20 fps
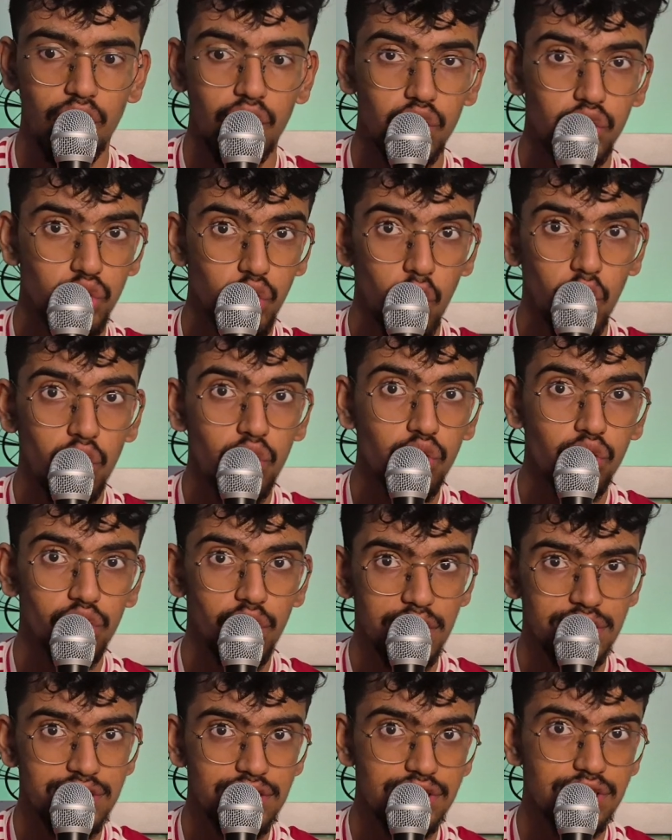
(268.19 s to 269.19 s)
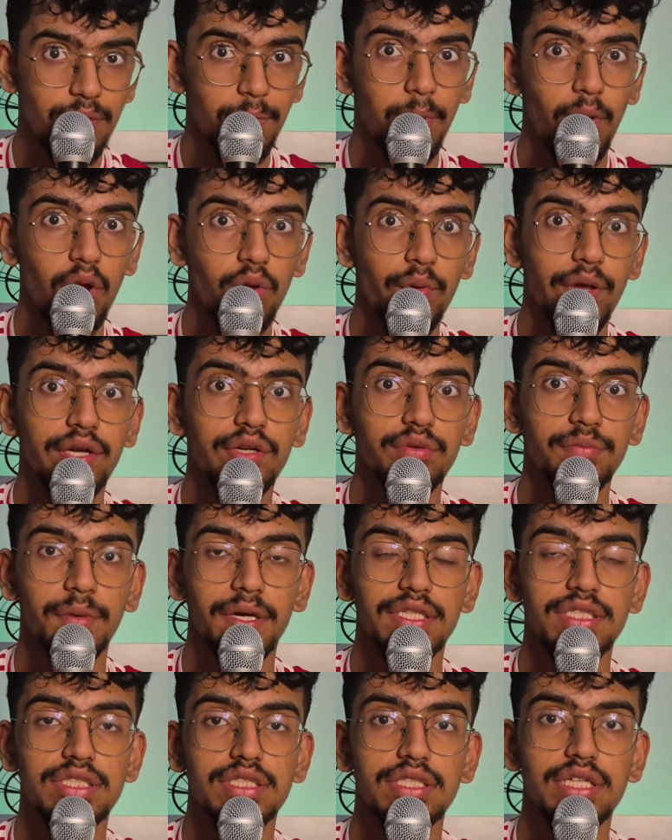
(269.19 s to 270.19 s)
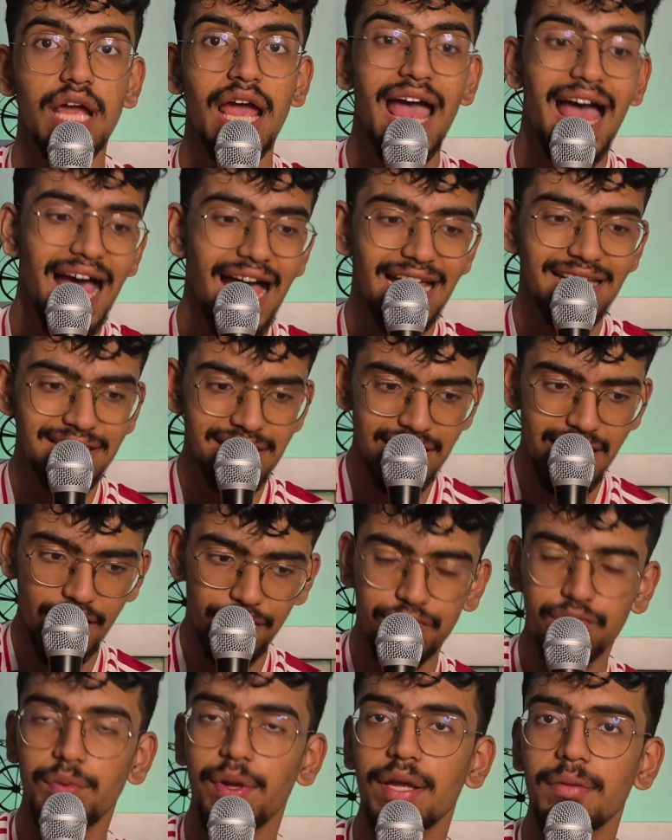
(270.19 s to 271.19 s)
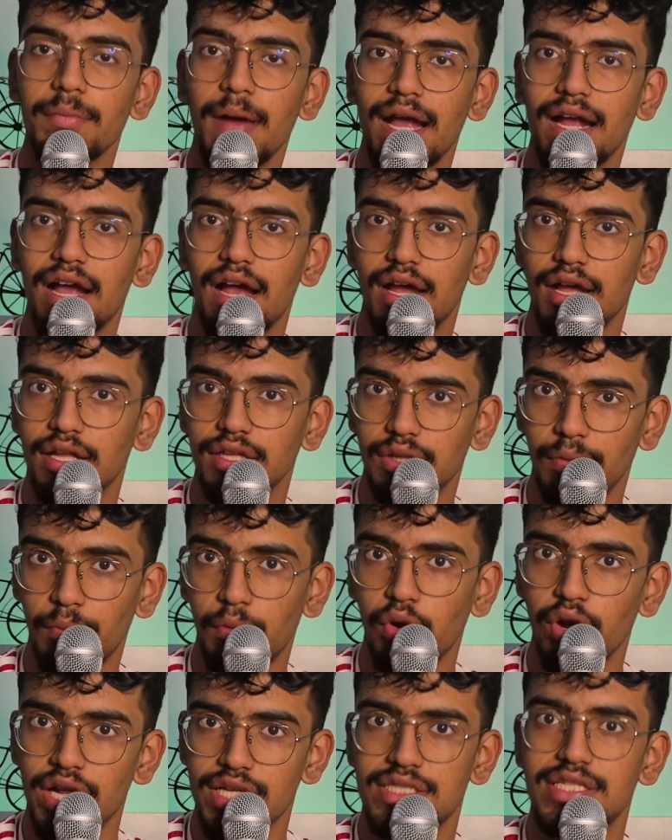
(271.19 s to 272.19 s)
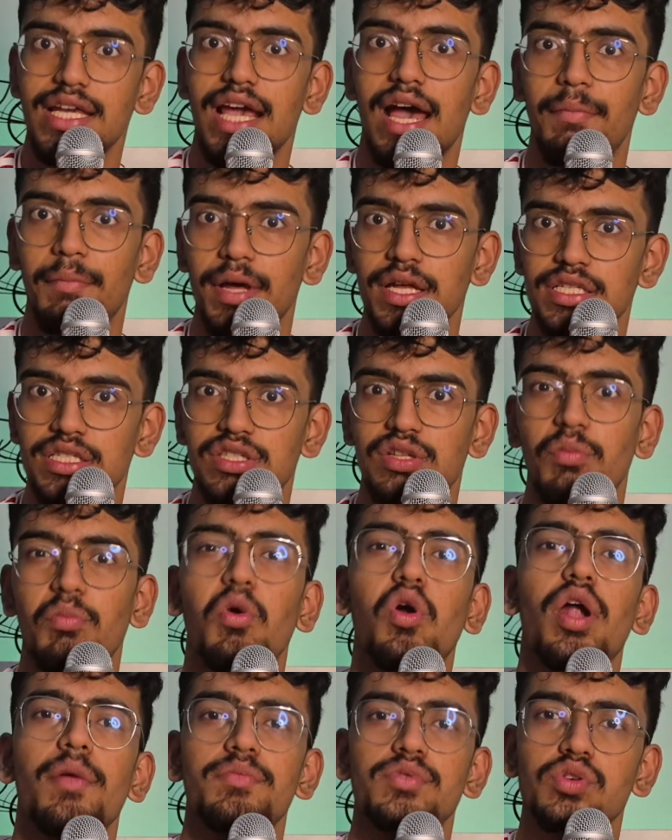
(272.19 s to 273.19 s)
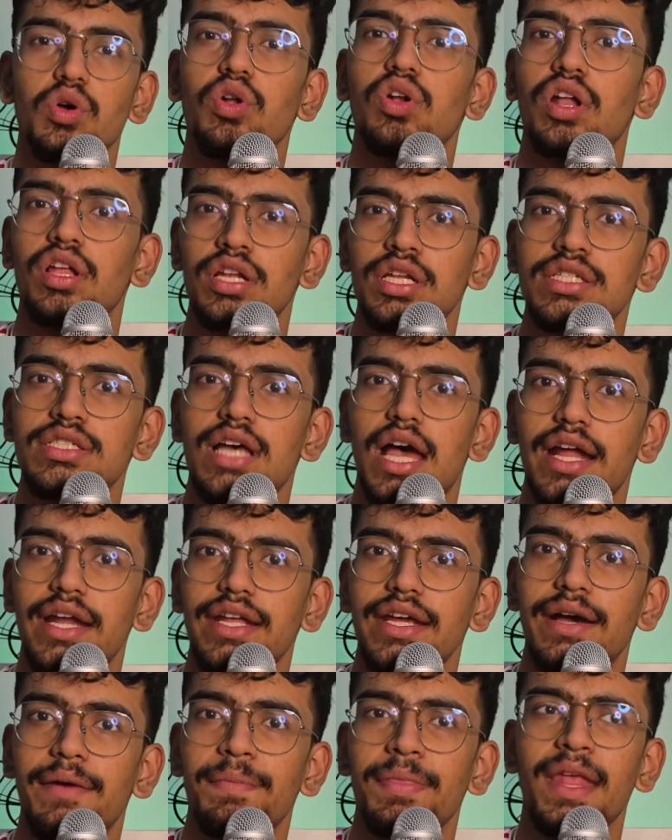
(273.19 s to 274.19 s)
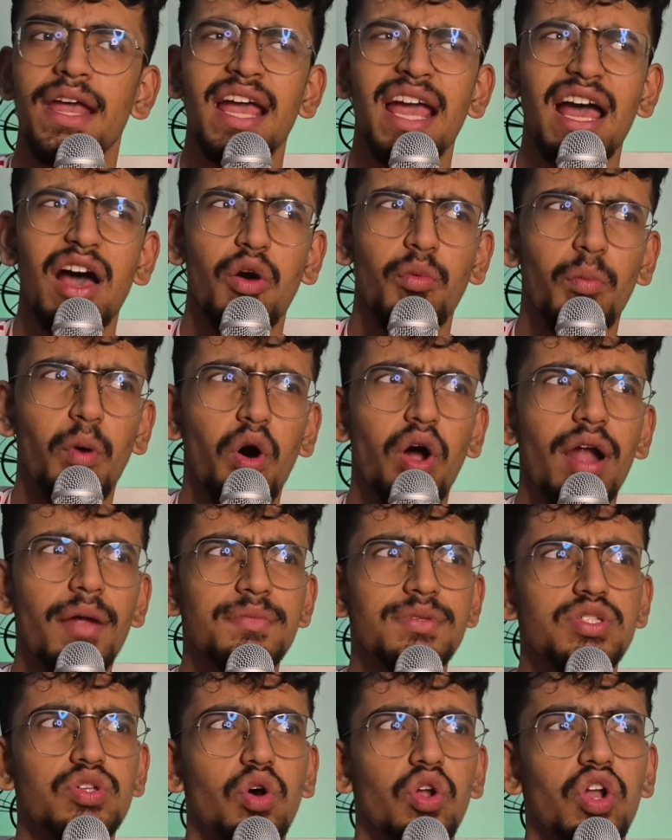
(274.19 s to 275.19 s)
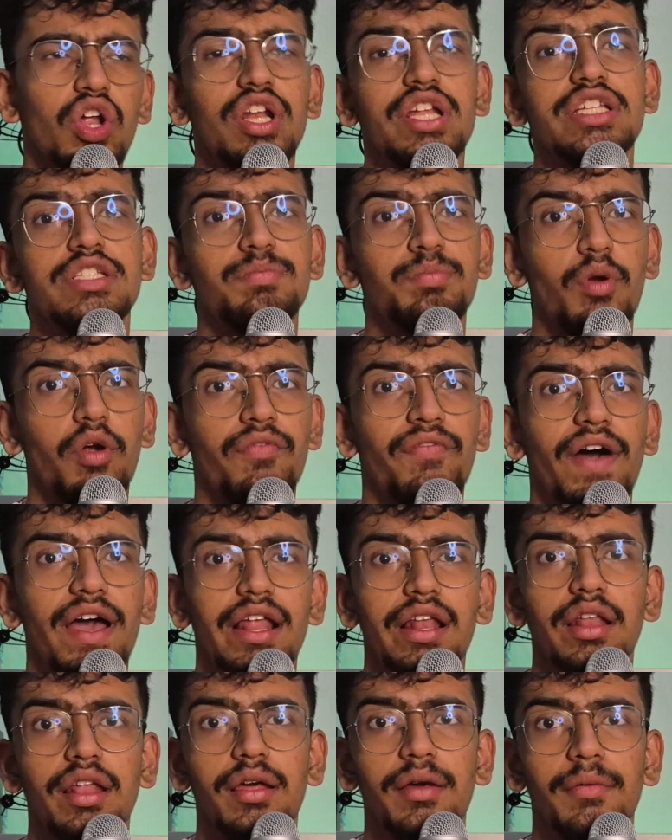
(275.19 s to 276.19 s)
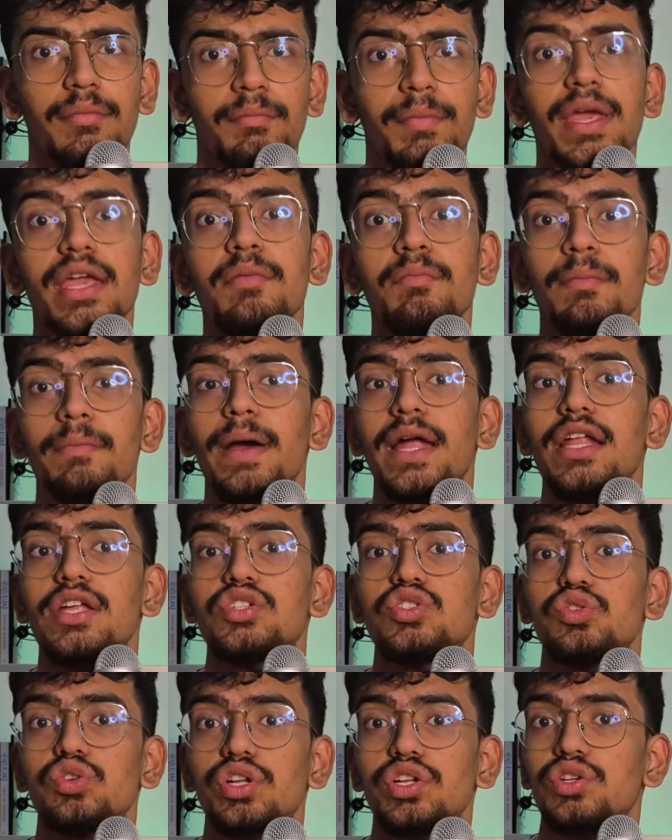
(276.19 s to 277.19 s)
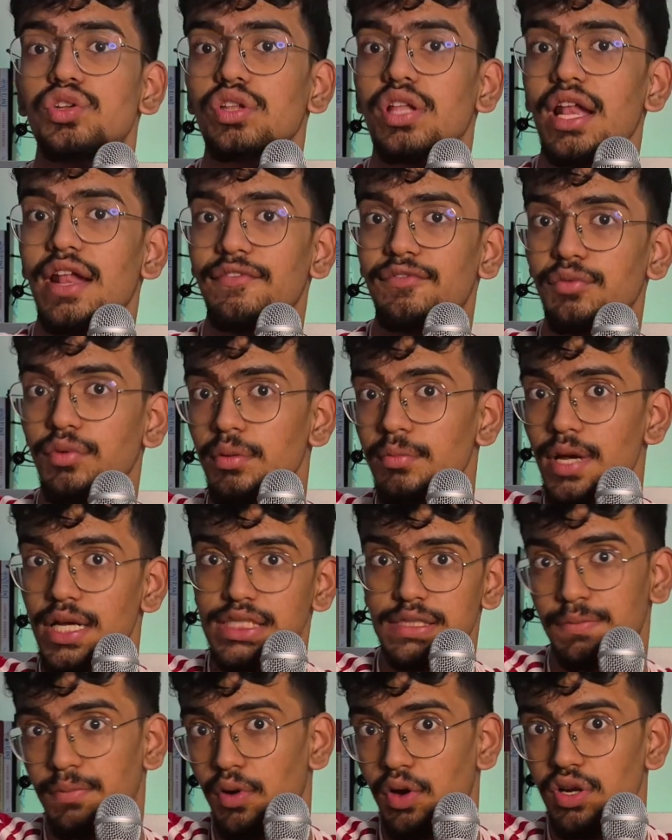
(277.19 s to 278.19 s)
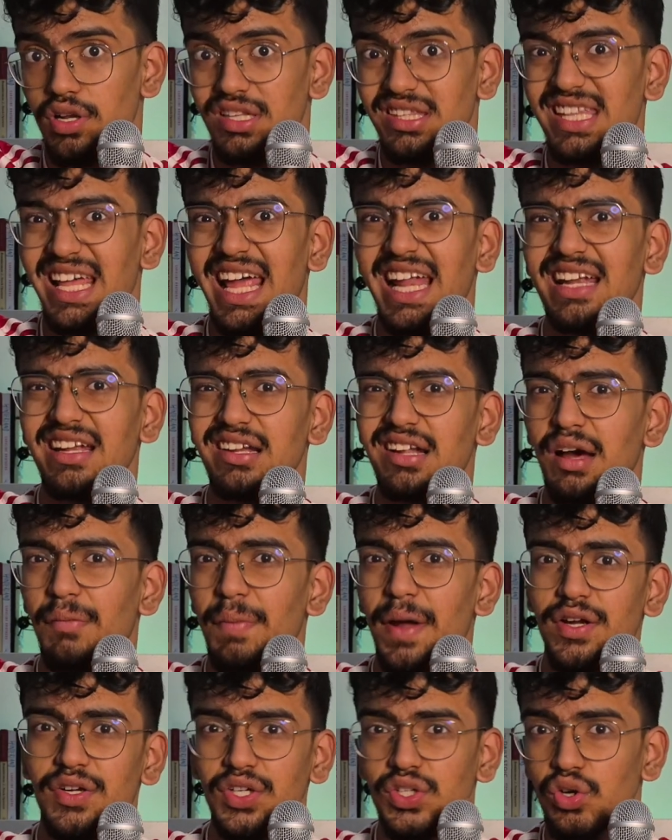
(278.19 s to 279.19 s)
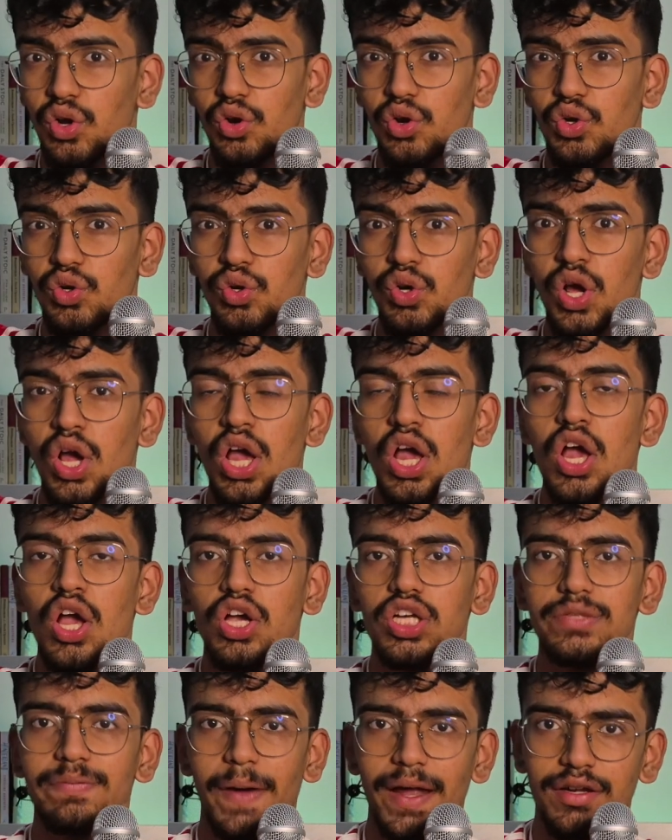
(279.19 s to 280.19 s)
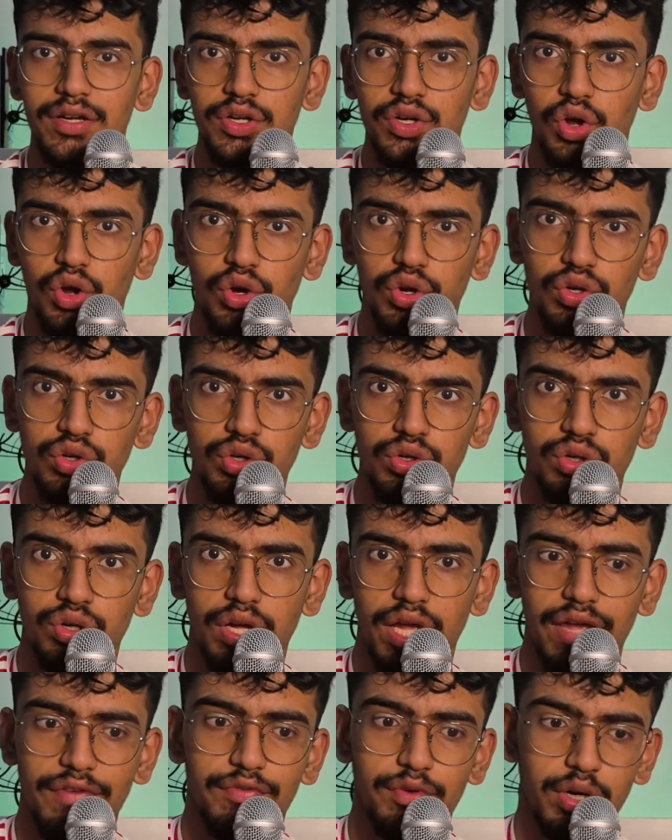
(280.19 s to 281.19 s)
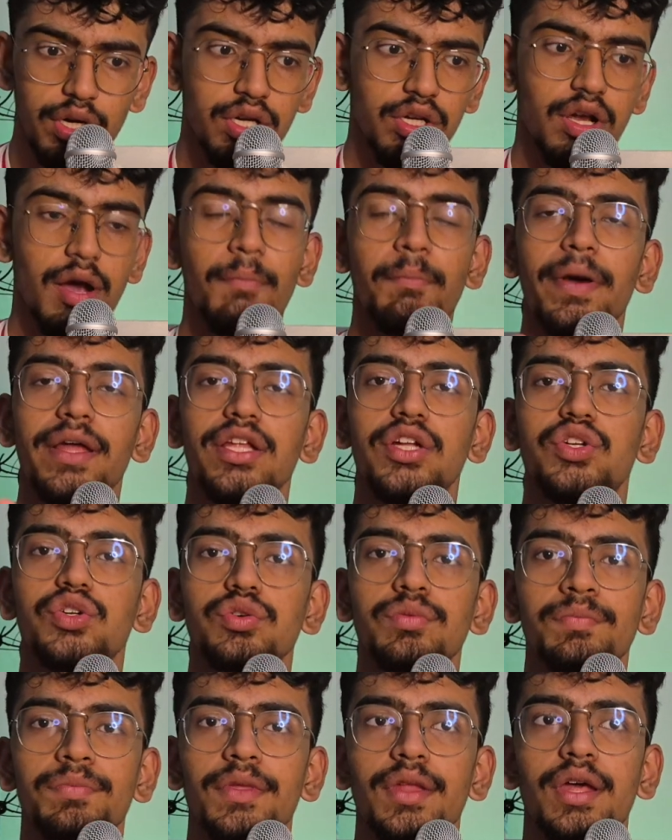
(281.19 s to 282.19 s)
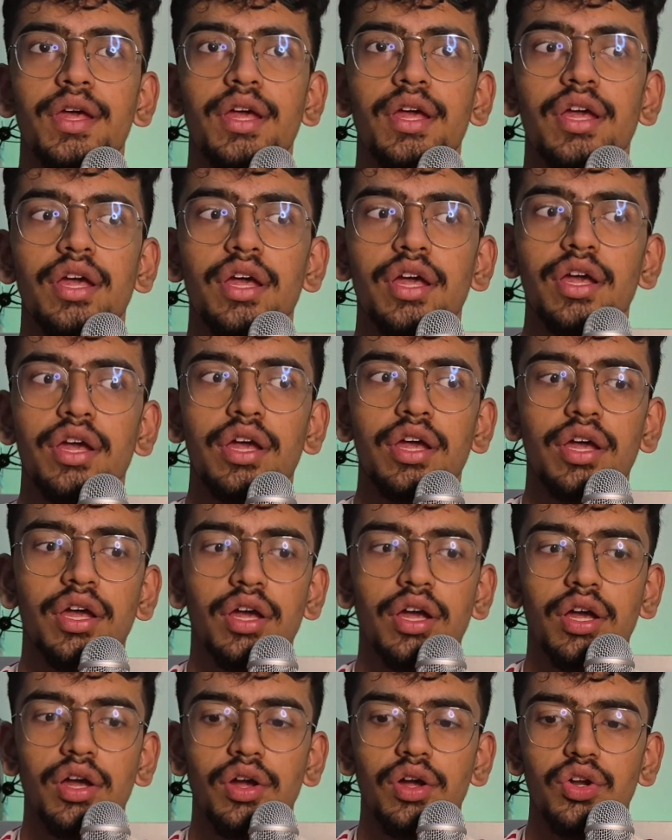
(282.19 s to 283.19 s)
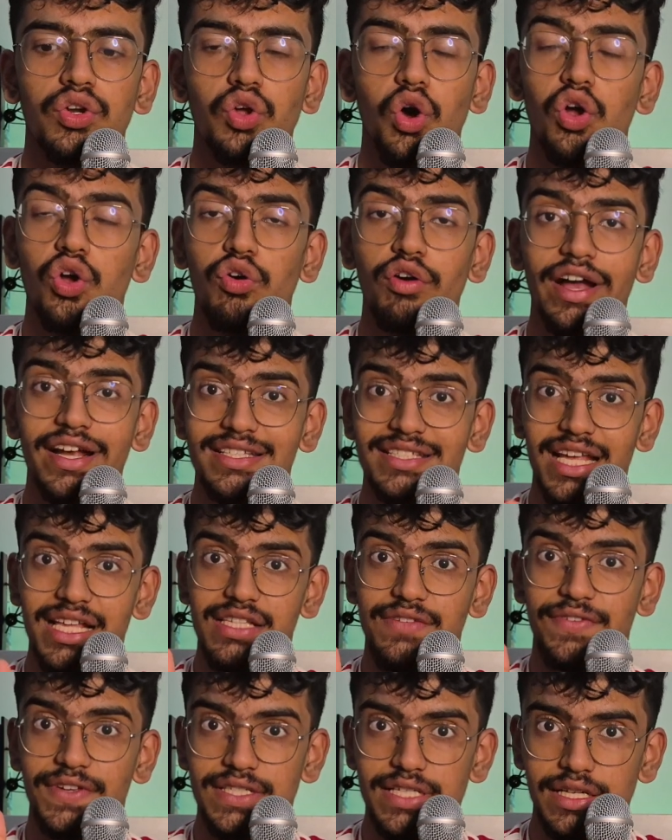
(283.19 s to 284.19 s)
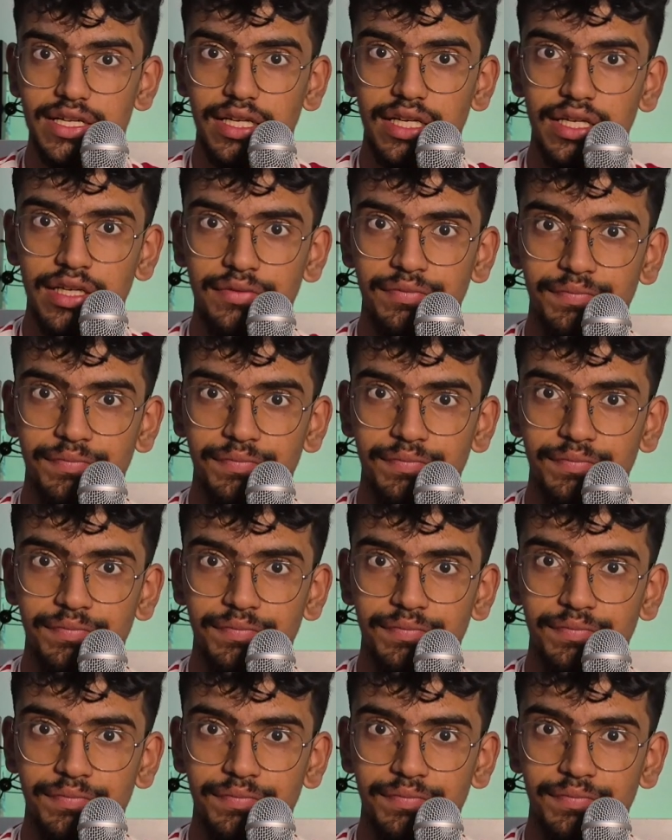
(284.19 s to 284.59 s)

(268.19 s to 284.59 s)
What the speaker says: Dorgu rushes the ball way too much. As a left wing back, the more I see Amass, the more I'm sold on his idea. More I'm sold on his profile being better suited to the left wing back spot than a Patrick Dorgu. Because Patrick Dorgu, if we were to compare the two, Dorgu excels physically,